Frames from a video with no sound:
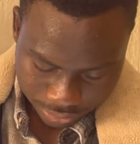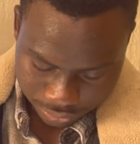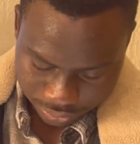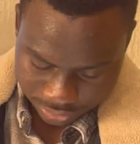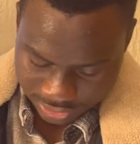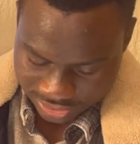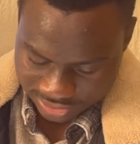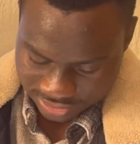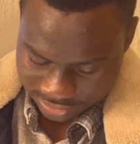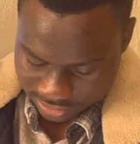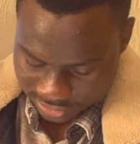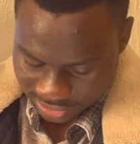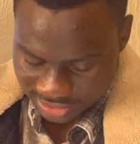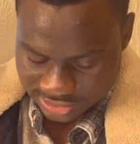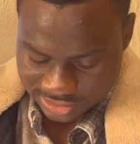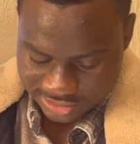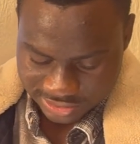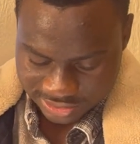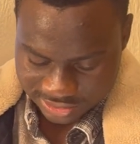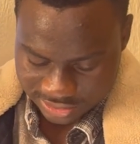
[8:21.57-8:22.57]

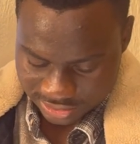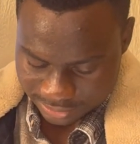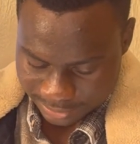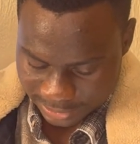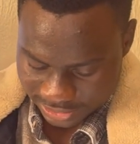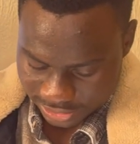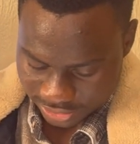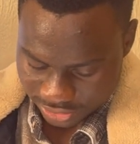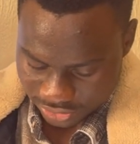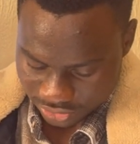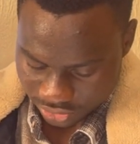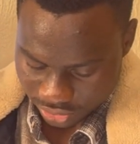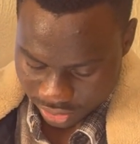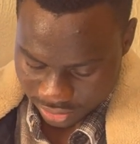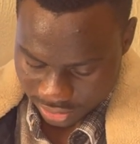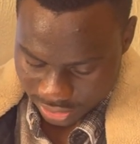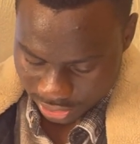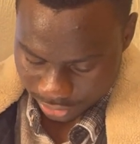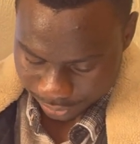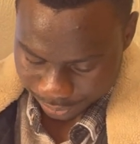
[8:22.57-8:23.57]
This market is
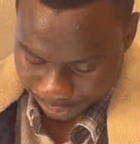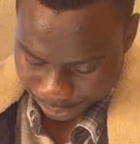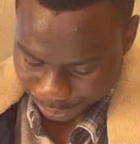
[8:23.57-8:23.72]
going down.